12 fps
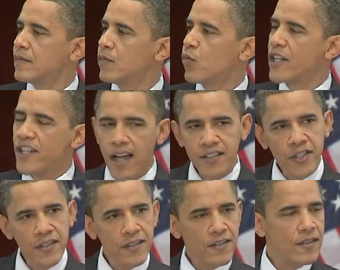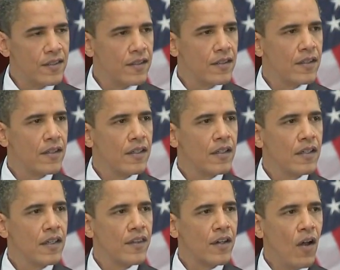Reductions
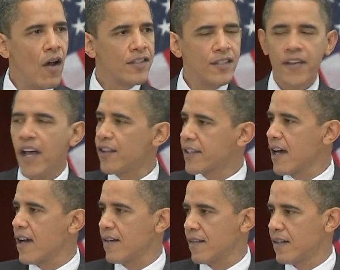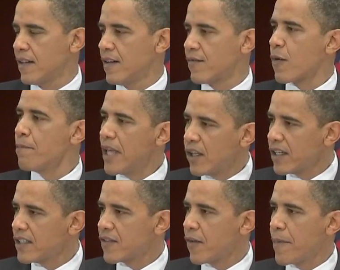in the cost of health care for
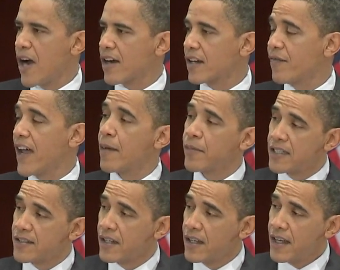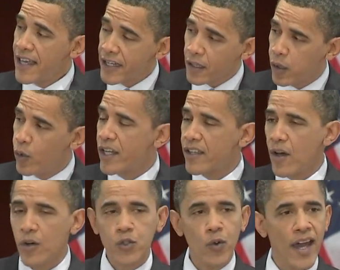millions of American families, including
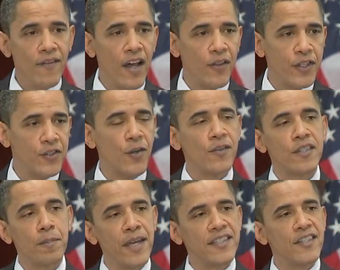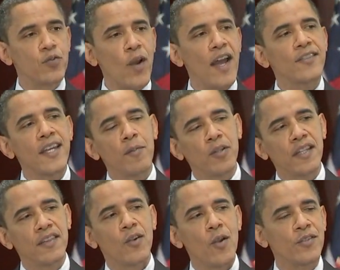those who have health insurance. The Business Roundtable
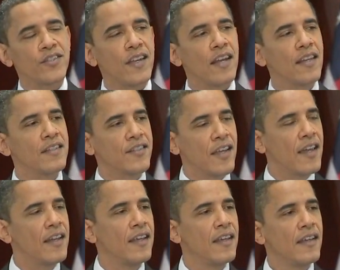did their own study and said